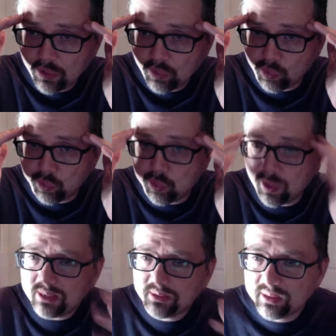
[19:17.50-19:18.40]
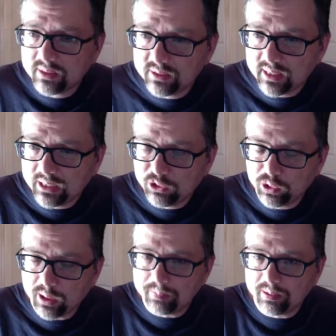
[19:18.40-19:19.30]
what does a
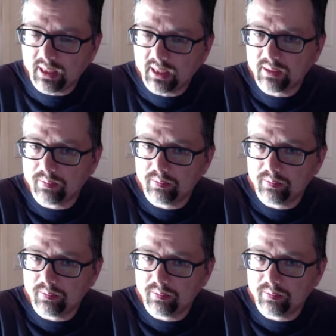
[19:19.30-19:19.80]
Trump-like